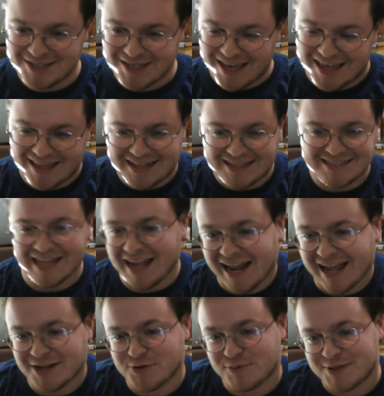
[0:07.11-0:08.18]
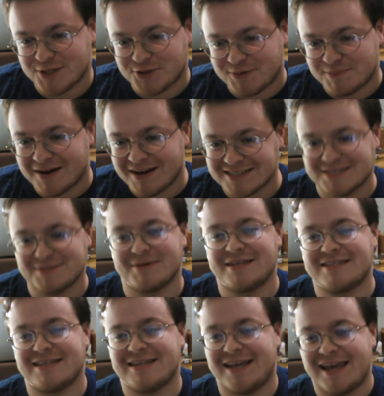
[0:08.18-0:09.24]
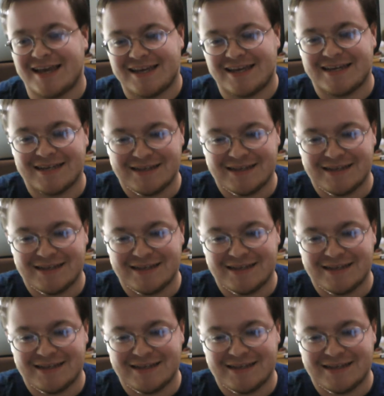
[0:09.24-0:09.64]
And it's not an actual mystery box, it's basically a